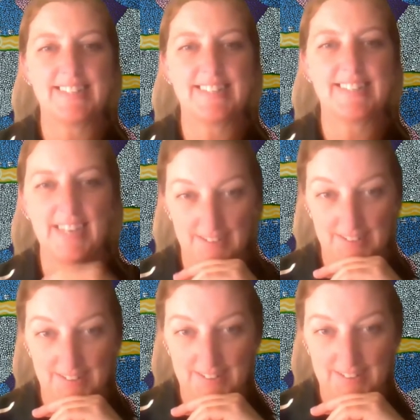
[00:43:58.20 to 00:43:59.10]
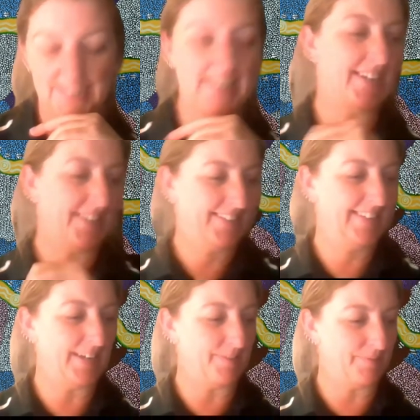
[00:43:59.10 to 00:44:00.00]
that. Yeah,
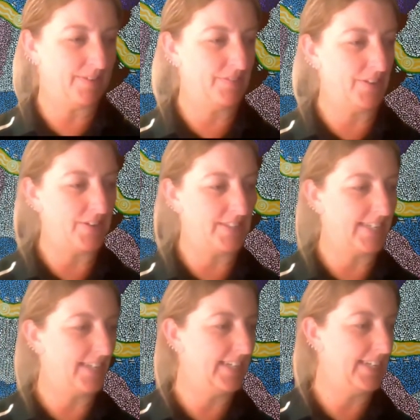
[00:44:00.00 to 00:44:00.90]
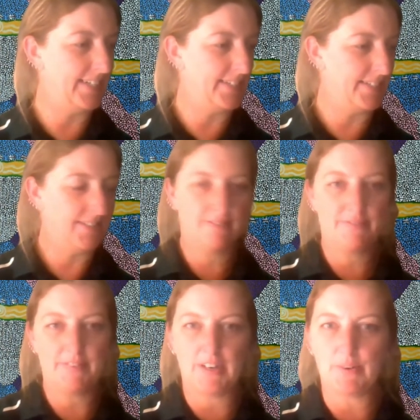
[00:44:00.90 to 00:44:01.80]
yeah. I'll note down here to
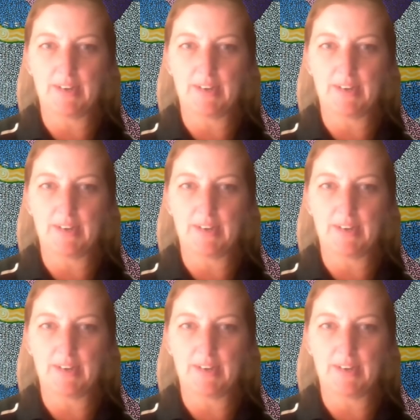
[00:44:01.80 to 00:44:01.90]
follow